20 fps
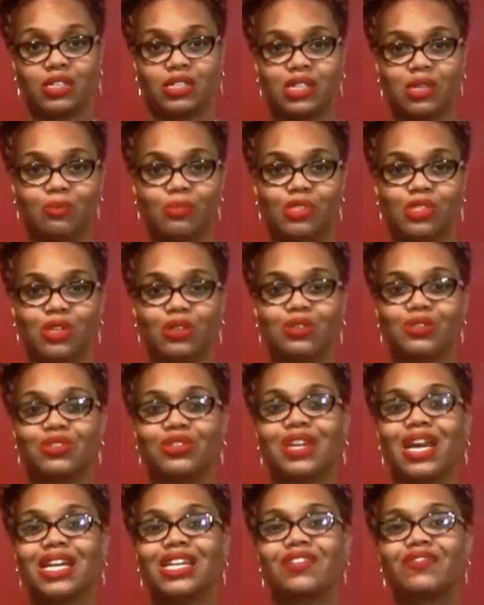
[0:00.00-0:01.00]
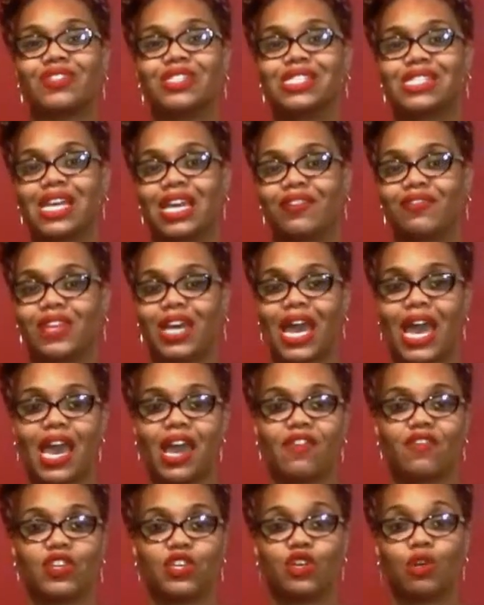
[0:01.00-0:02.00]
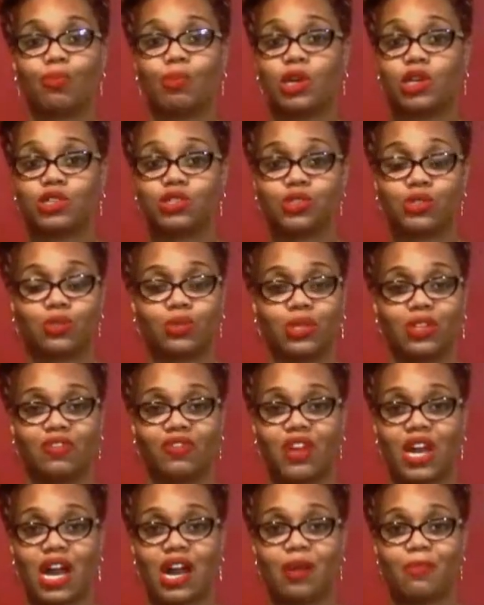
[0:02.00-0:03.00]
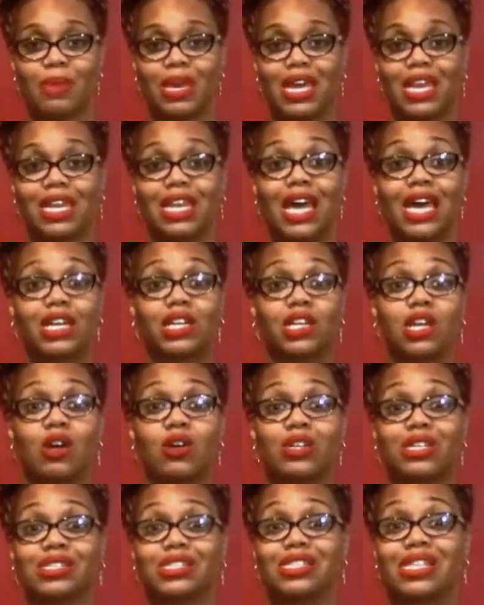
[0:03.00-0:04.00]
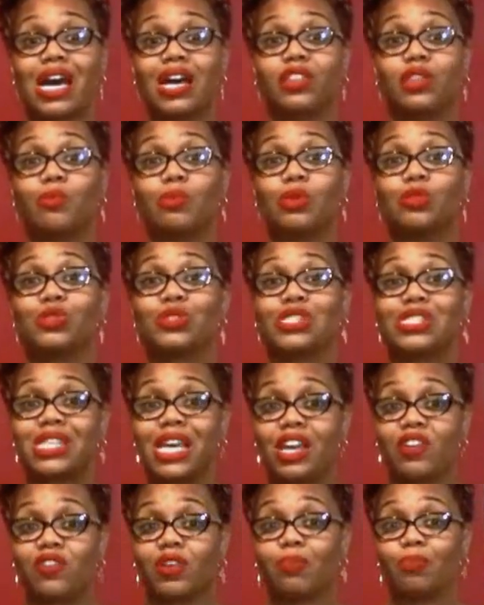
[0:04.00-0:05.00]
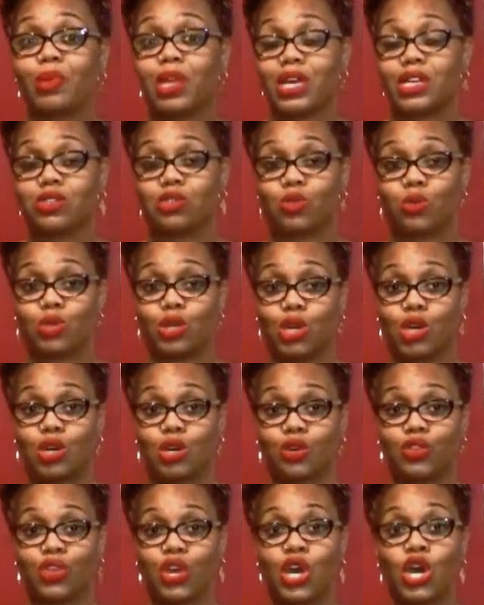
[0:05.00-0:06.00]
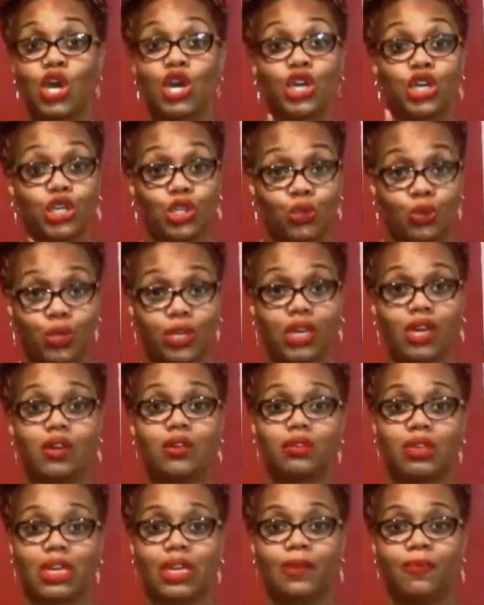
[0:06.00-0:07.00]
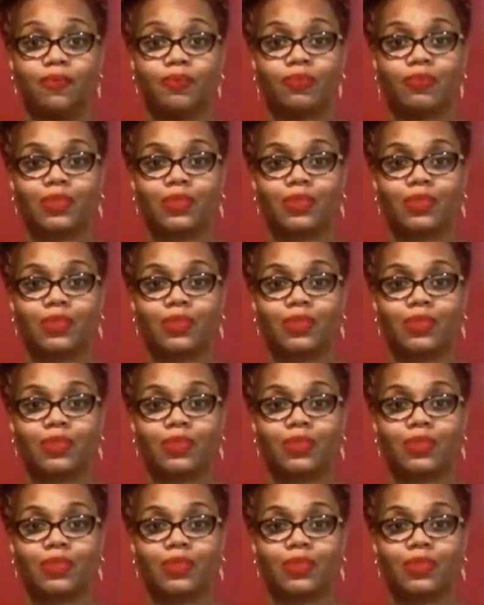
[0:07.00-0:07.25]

Some stones are not even safe to have in your personal environment, let alone inside the most sacred place on earth, your yoni.